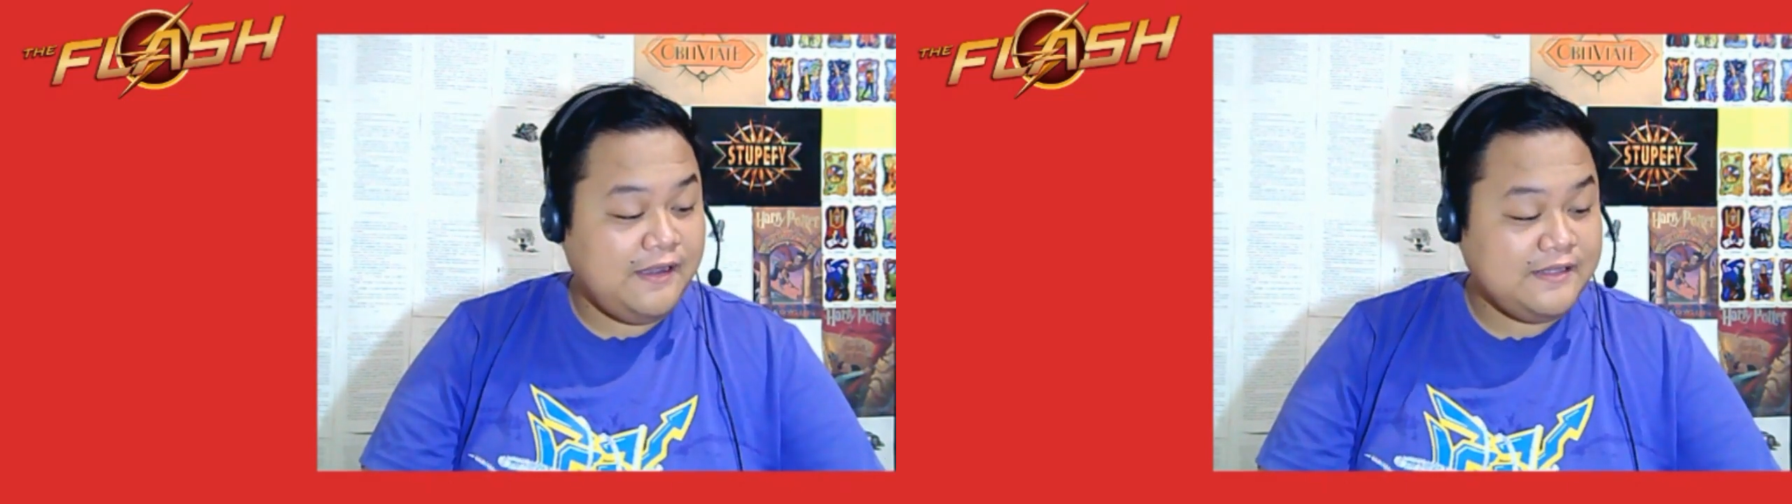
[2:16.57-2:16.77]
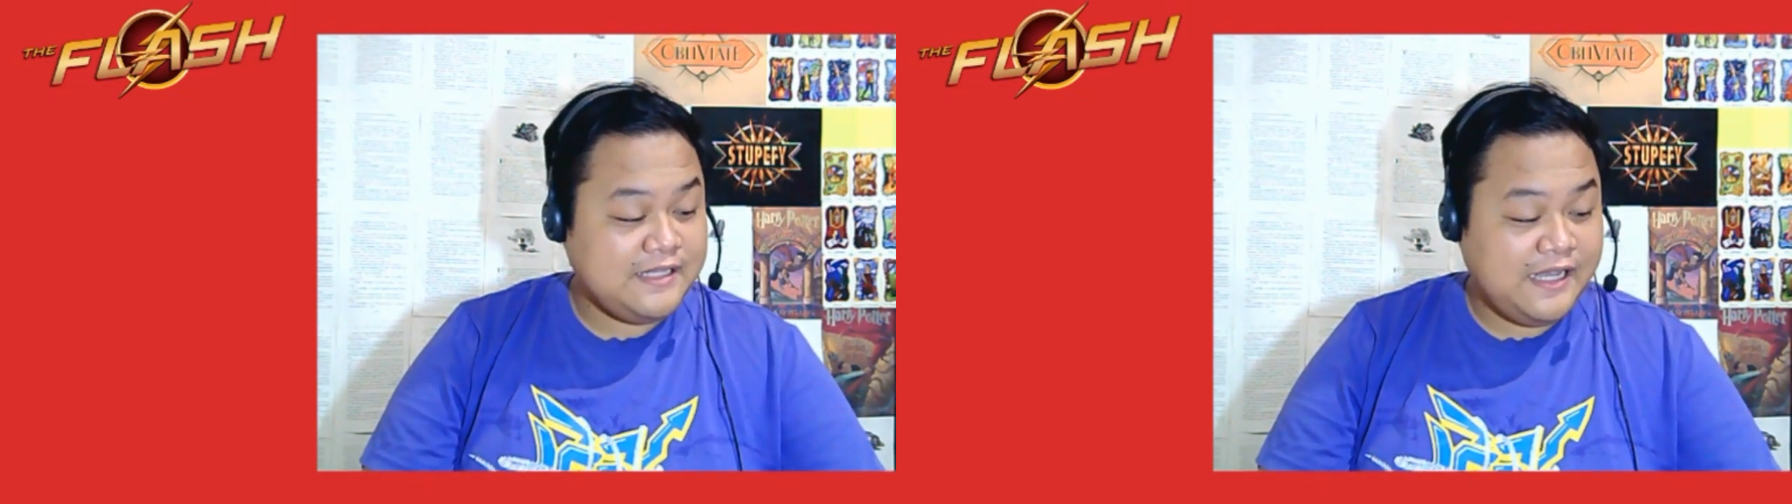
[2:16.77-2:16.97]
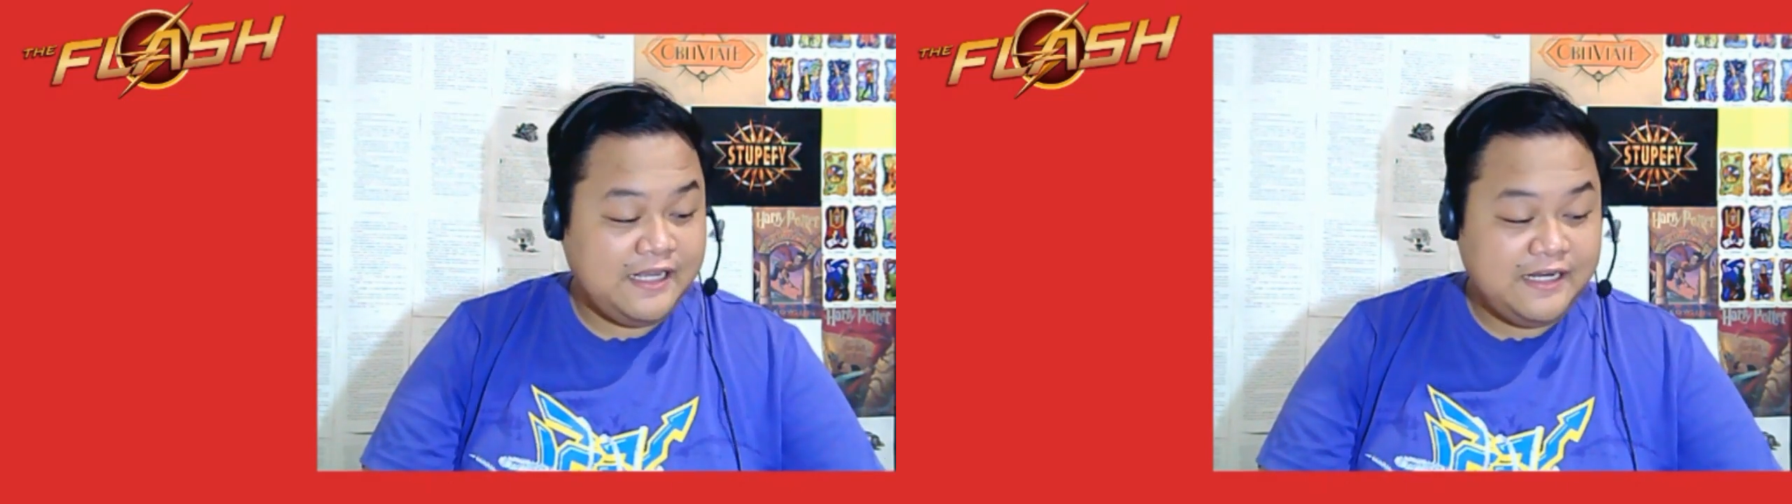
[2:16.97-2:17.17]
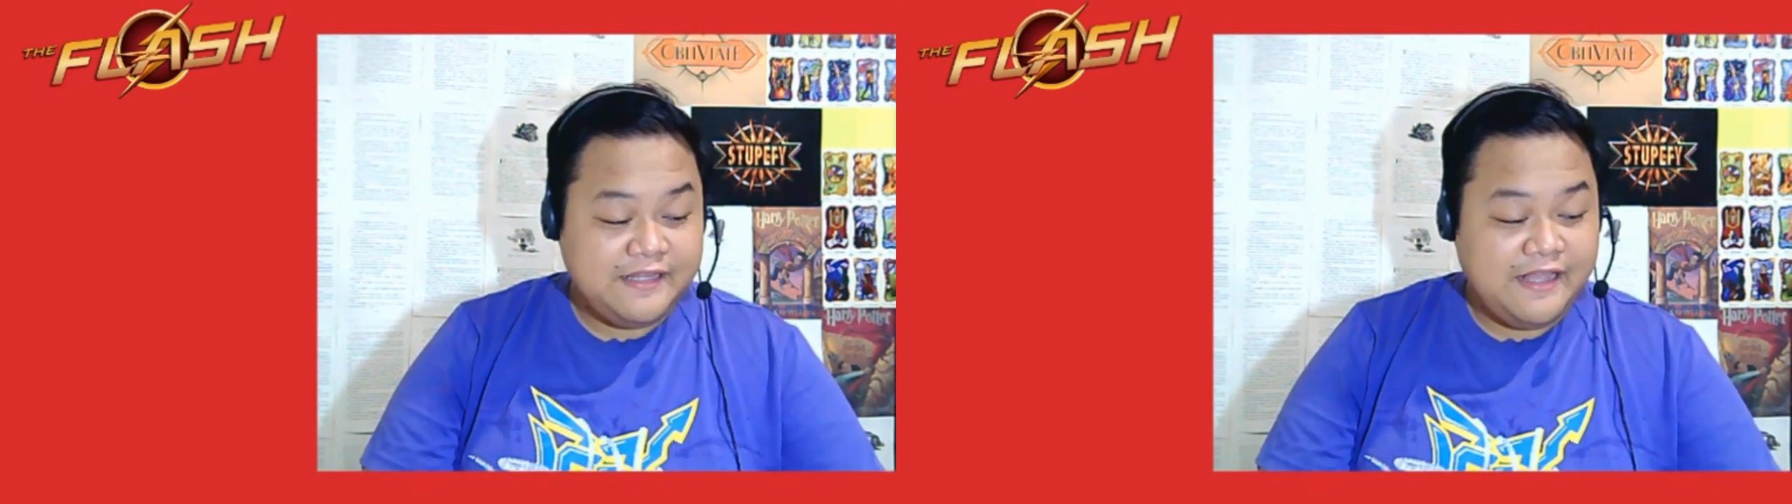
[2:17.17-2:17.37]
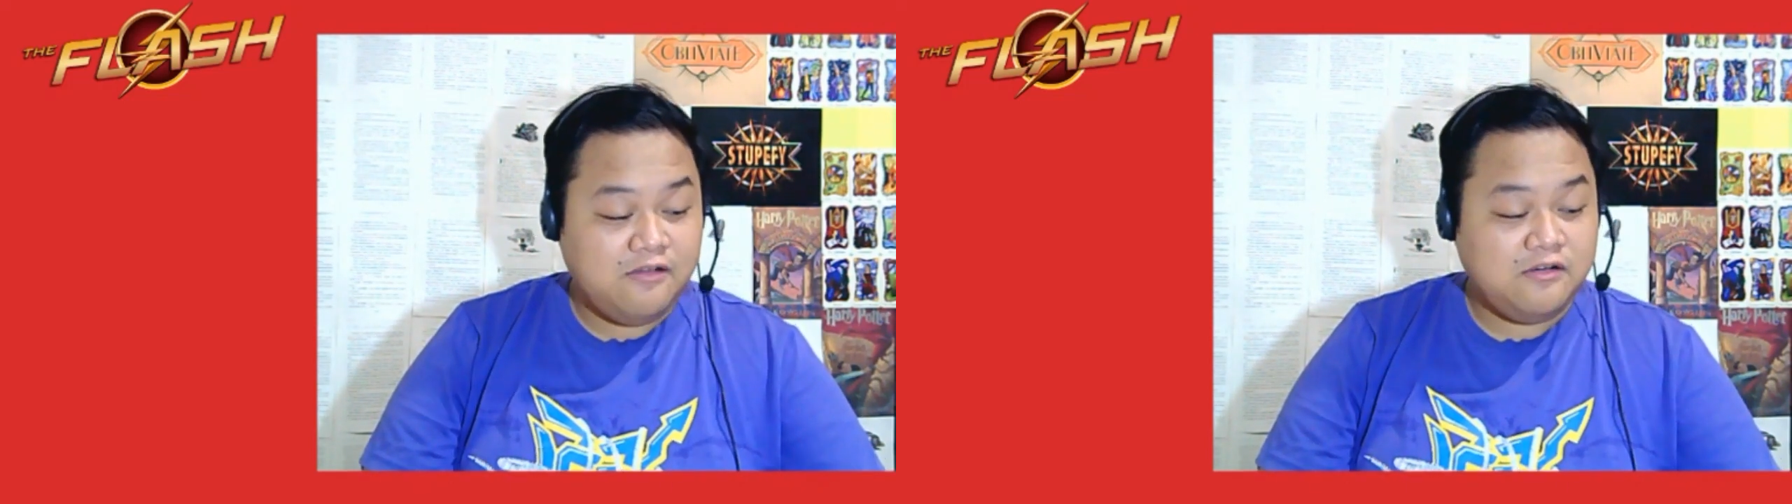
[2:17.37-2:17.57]
Cicada
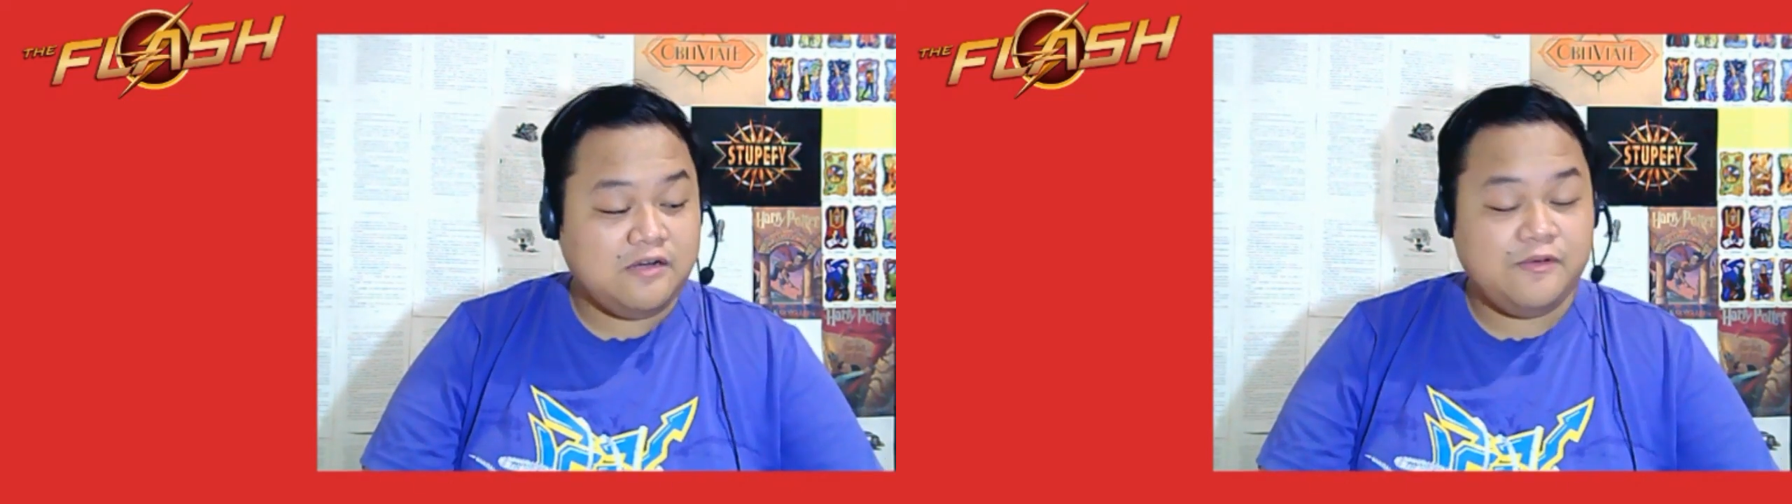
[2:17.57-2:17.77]
down, and